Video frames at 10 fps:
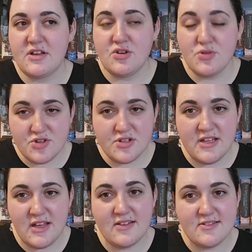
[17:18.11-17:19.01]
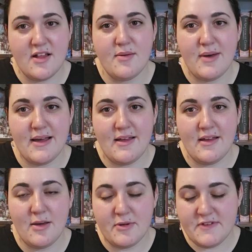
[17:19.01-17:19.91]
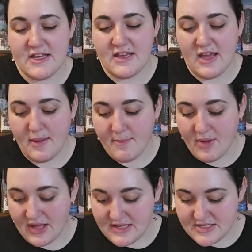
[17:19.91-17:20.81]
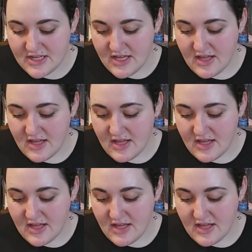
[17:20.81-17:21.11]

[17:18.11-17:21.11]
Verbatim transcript: usually is not my cup of tea, but